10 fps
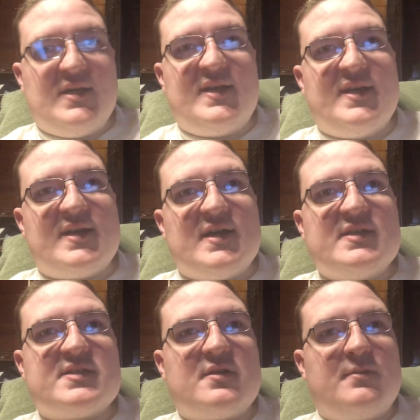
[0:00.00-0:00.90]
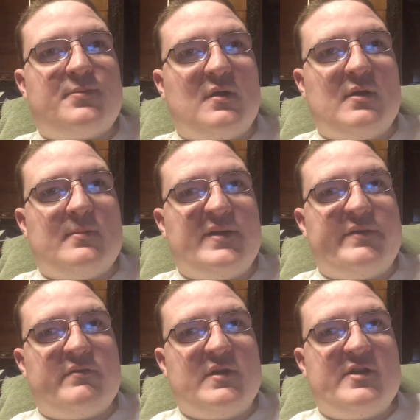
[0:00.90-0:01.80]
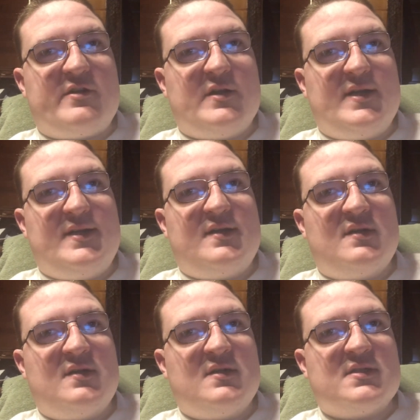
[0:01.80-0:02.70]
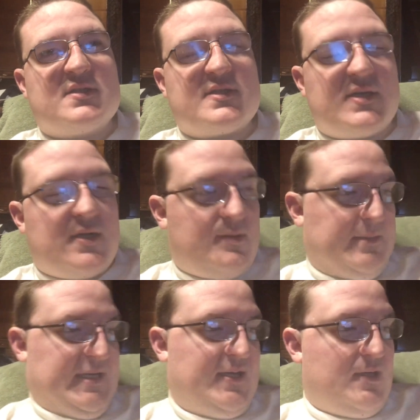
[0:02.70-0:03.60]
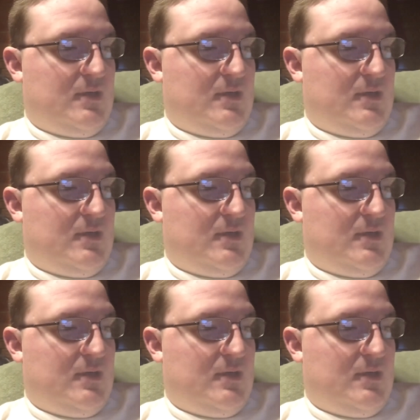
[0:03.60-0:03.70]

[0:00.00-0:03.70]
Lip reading: you guys are probably wondering, Tommy,